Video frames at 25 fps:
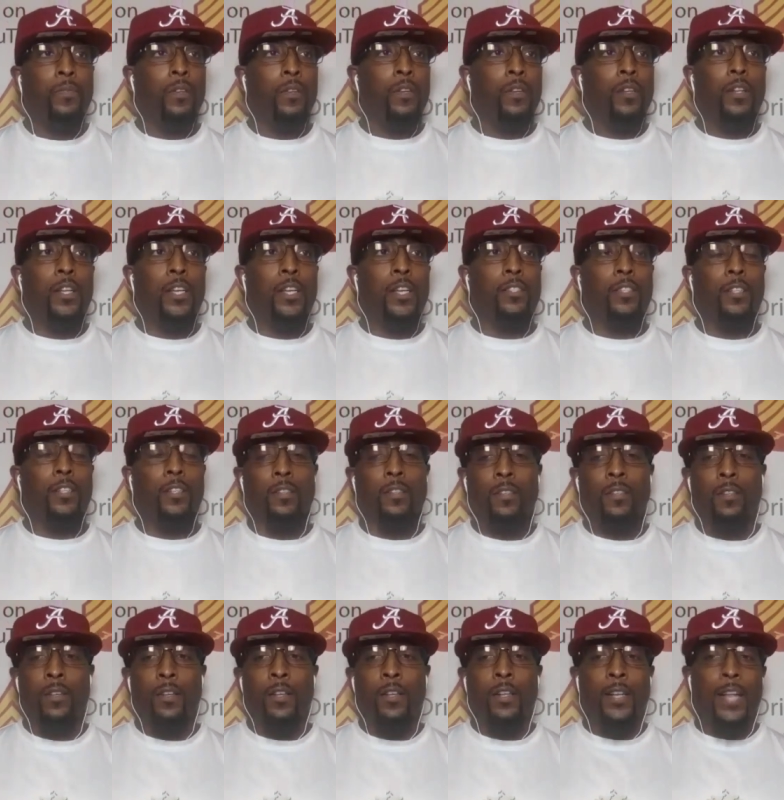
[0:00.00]
listen,
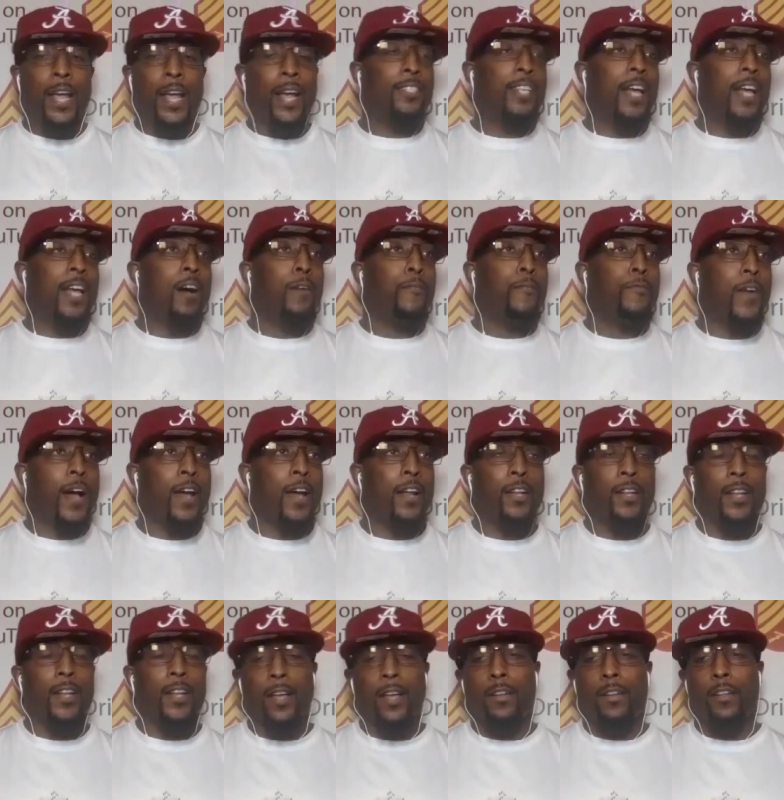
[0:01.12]
that's how I find the
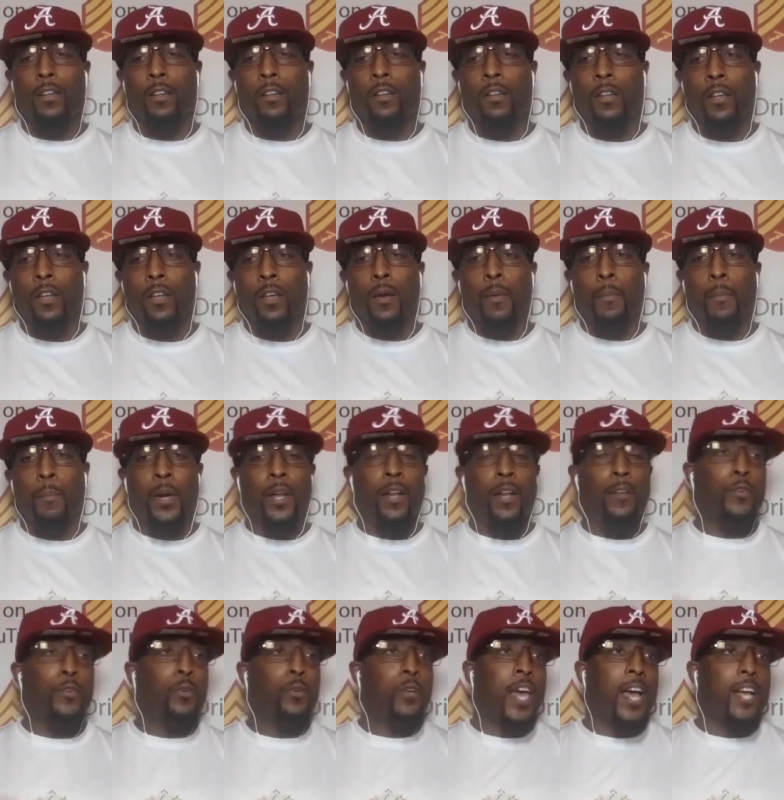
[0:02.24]
dandy. But if
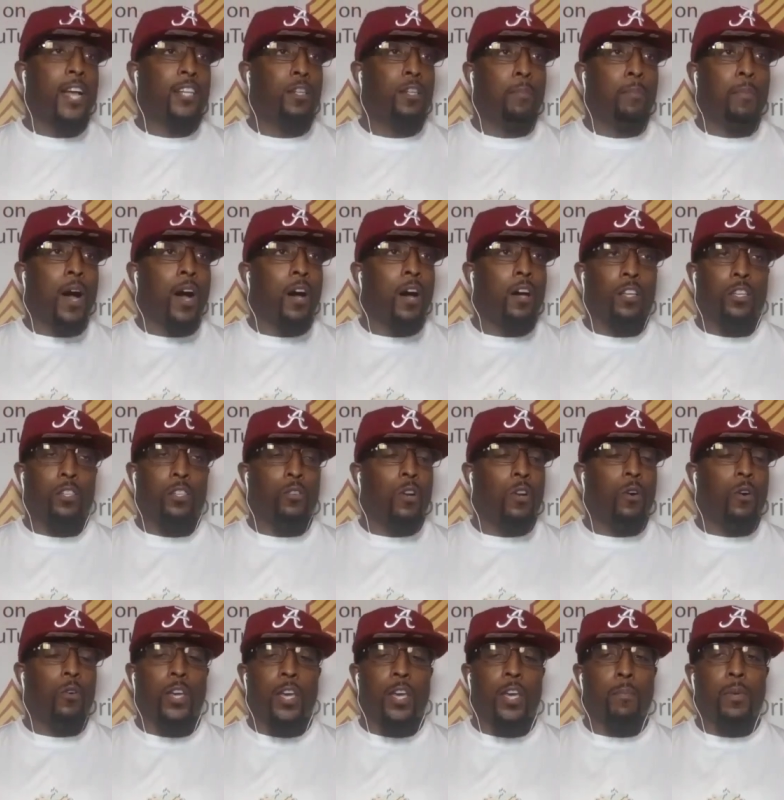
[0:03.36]
you catch the ball and you
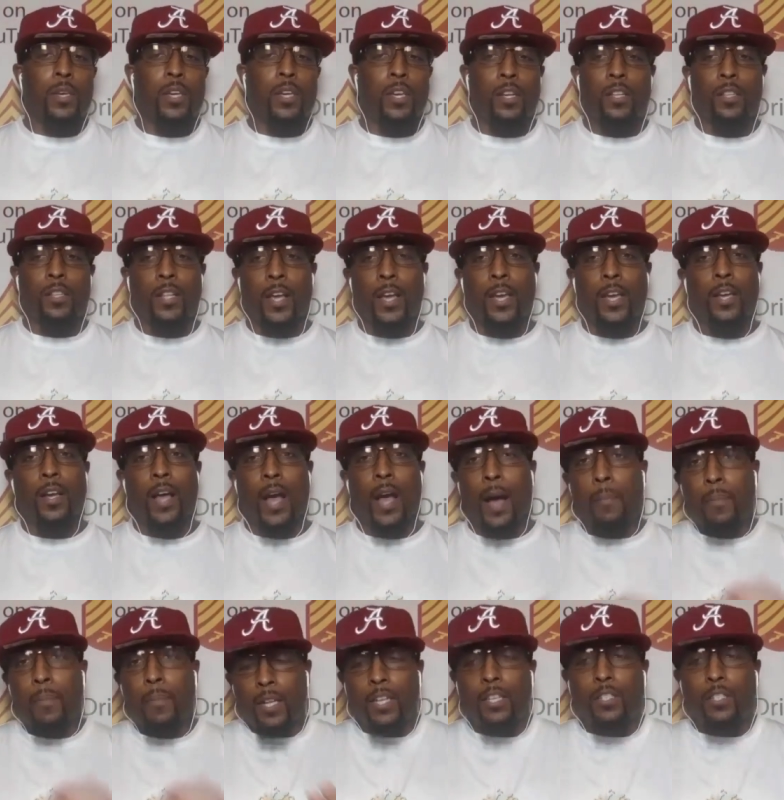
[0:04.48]
don't give me anything, I'm
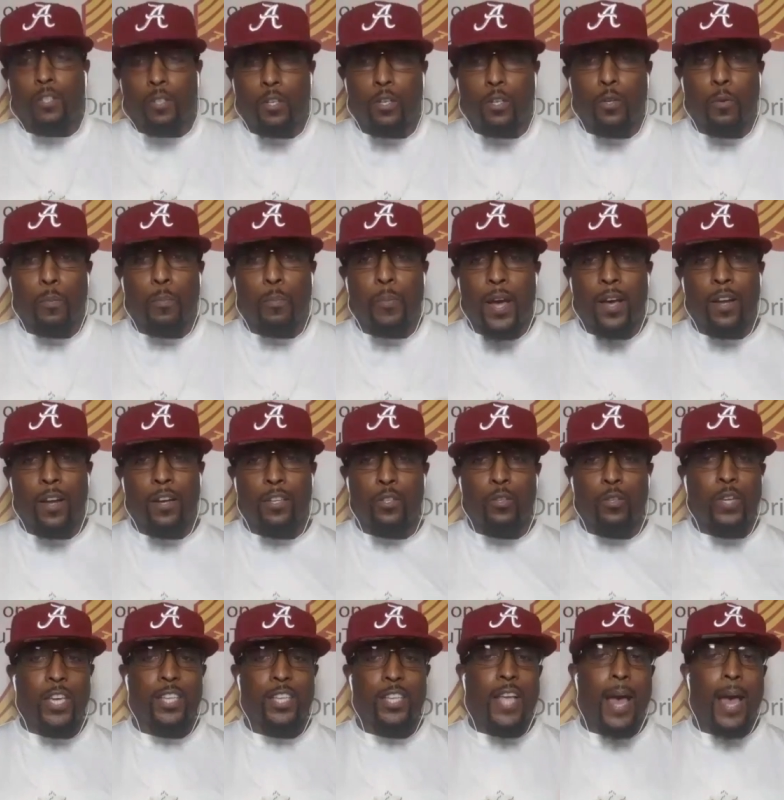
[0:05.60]
gonna need you to do better. You
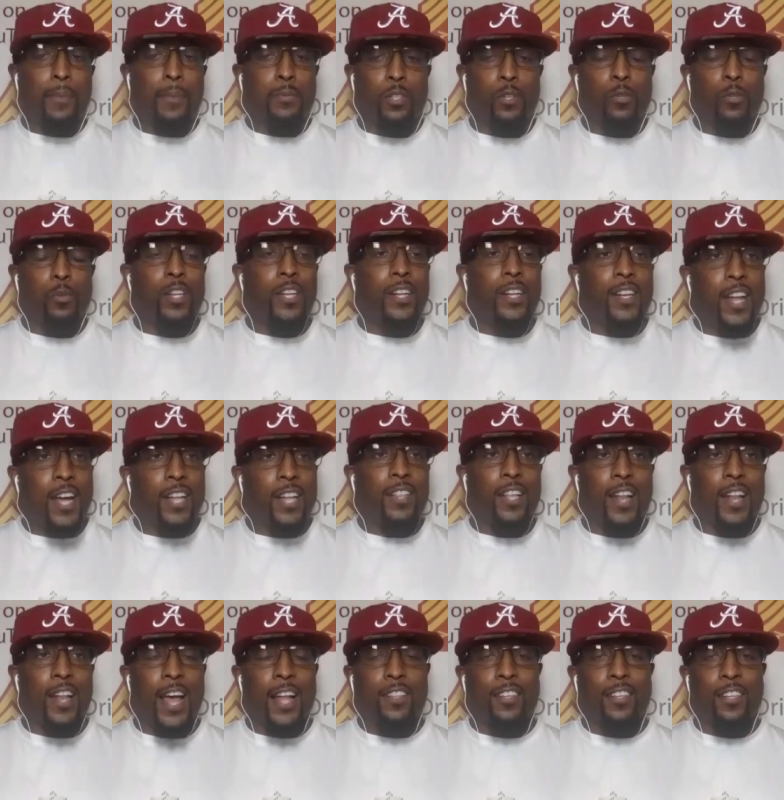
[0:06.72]
get absolutely nothing
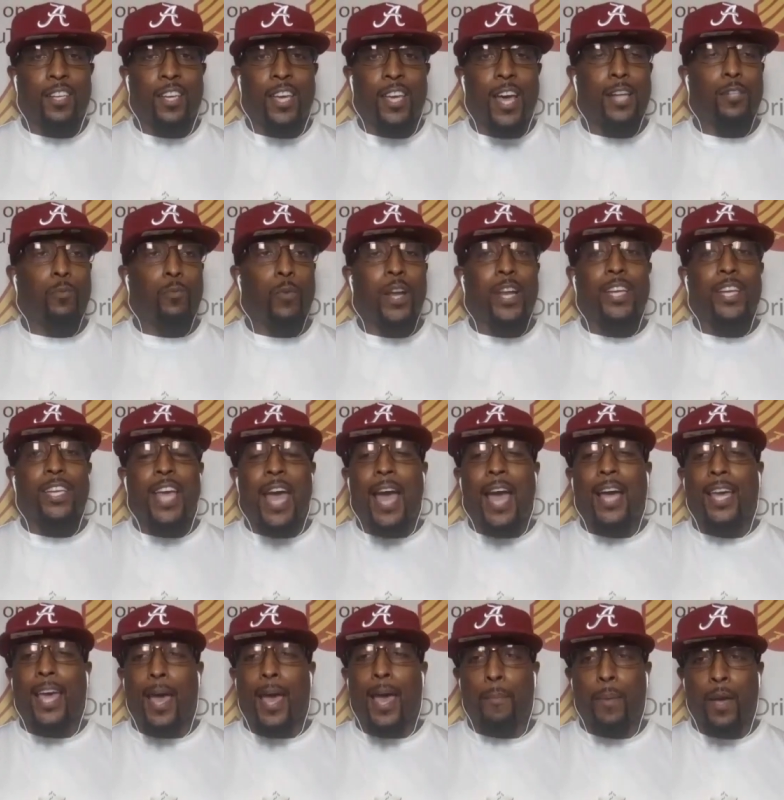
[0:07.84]
after the catch. Where the yak
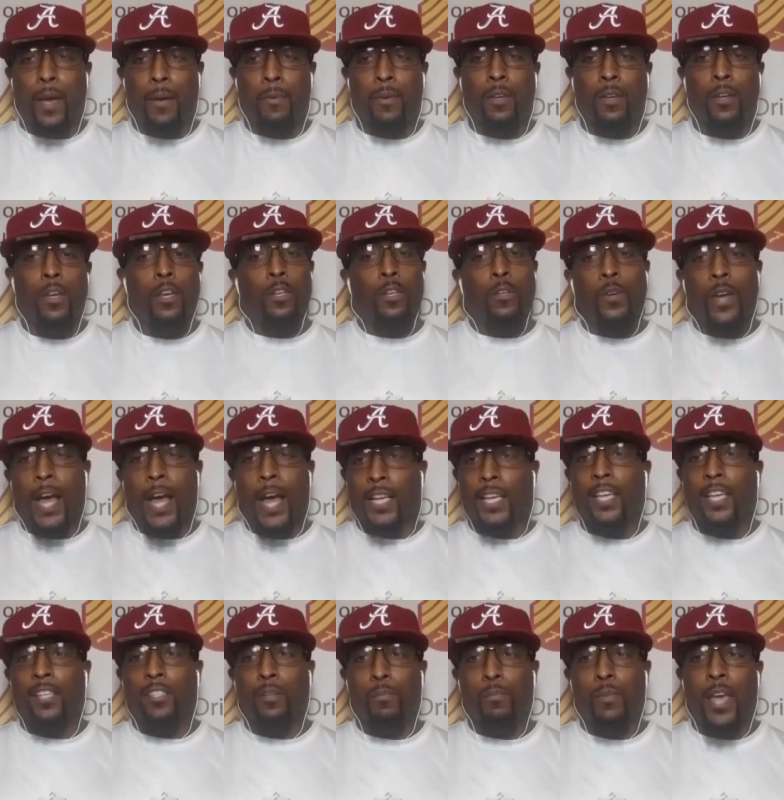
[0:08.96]
at, baby? You got to
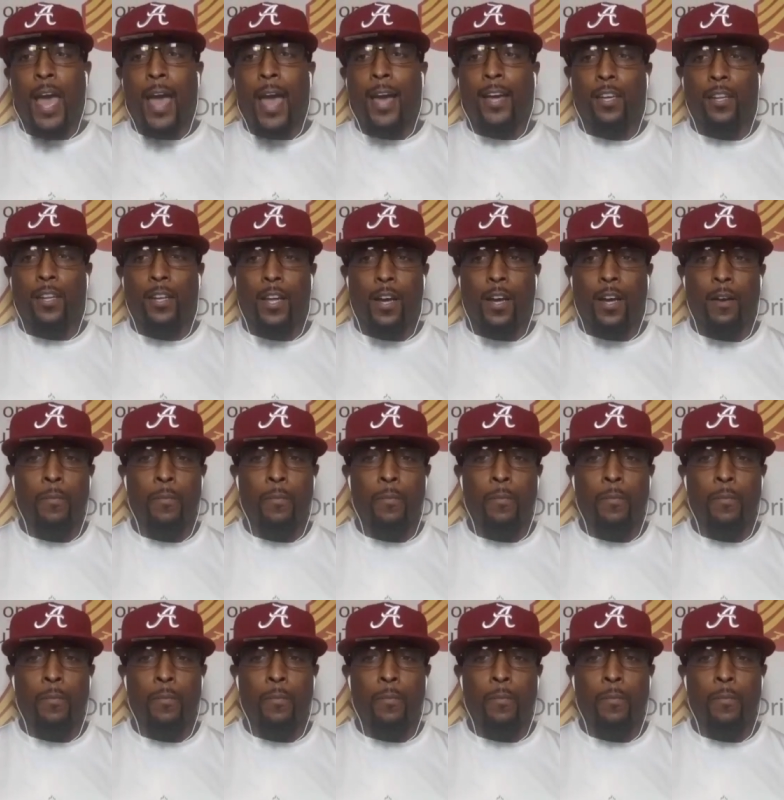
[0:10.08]
get some yak in there.